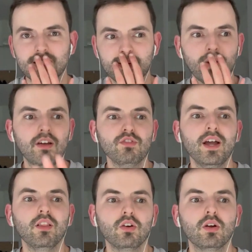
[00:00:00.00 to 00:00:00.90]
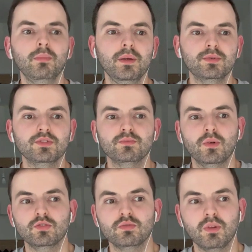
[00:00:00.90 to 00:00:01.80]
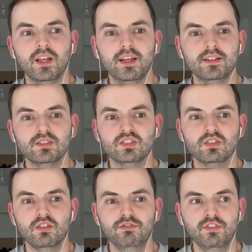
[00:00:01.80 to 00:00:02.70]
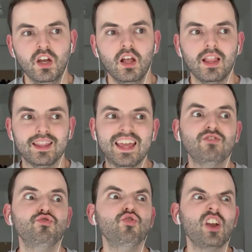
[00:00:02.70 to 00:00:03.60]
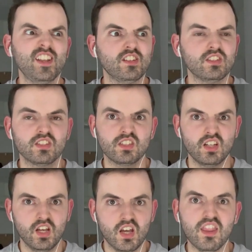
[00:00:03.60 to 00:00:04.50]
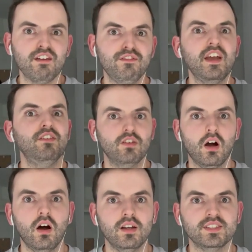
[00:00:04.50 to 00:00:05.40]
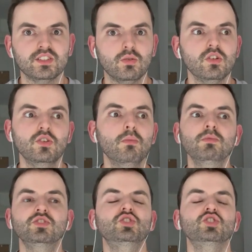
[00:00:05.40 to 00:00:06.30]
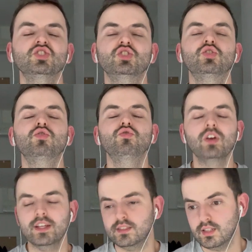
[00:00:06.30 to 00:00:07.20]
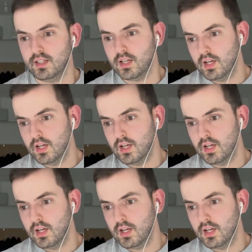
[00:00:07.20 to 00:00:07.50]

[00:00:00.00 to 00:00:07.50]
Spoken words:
Like whenever I look at people's most played and stuff, like they rinse their favorite artists, so the numbers are just crazy.